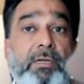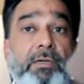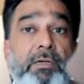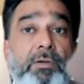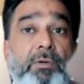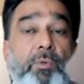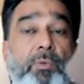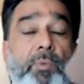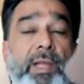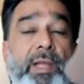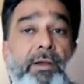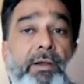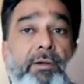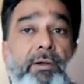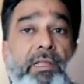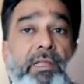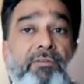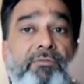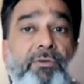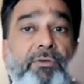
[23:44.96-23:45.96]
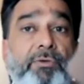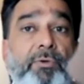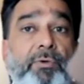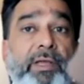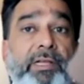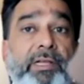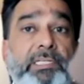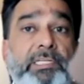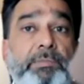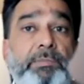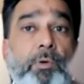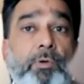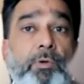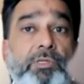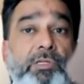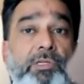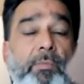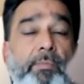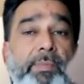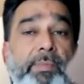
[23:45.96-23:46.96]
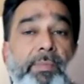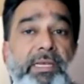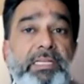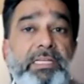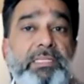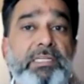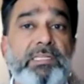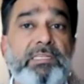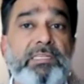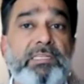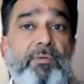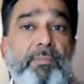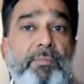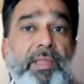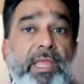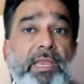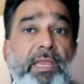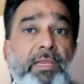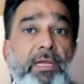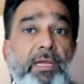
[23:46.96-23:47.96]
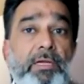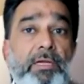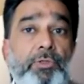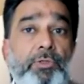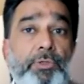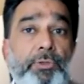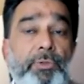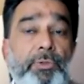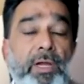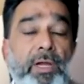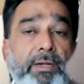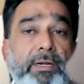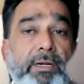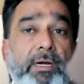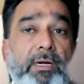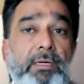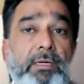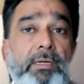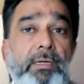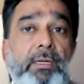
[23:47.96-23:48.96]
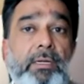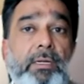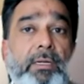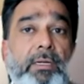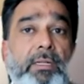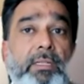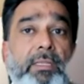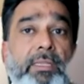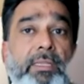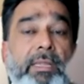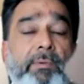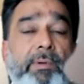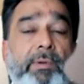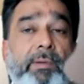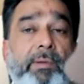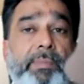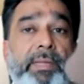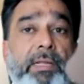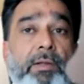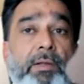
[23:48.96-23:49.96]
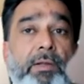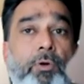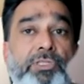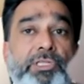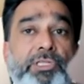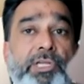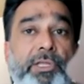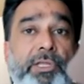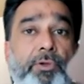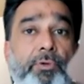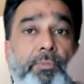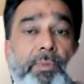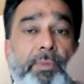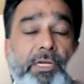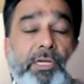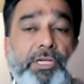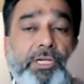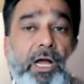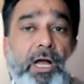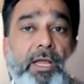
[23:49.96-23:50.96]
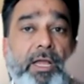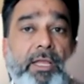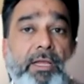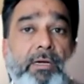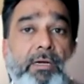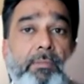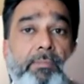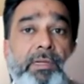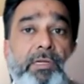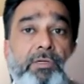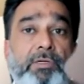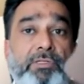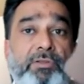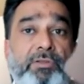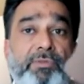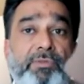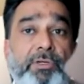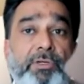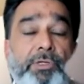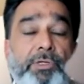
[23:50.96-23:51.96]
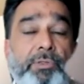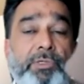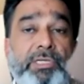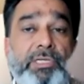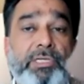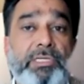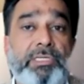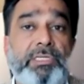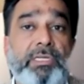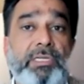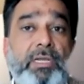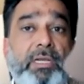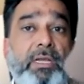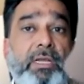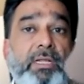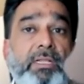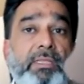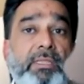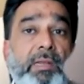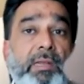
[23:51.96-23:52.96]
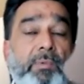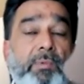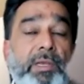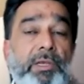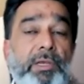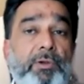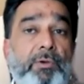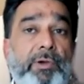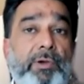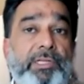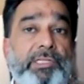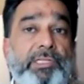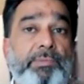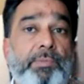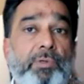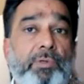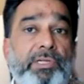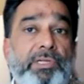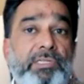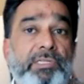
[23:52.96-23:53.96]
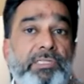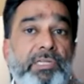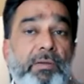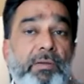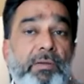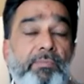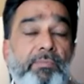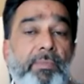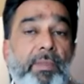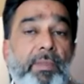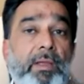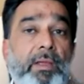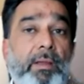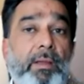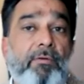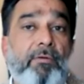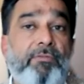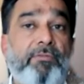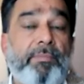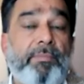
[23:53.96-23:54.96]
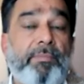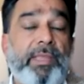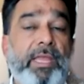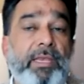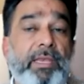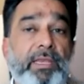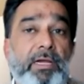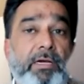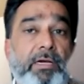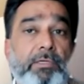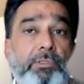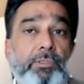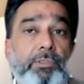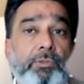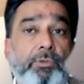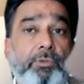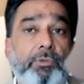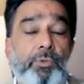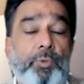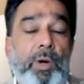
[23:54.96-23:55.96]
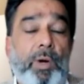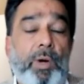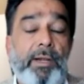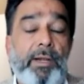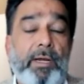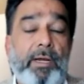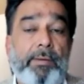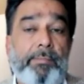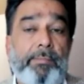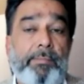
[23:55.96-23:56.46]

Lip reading: where if you export some medicines from Kenya to Uganda, they will be costing you much higher because of the duties than when you're exporting some from Kenya to Rwanda.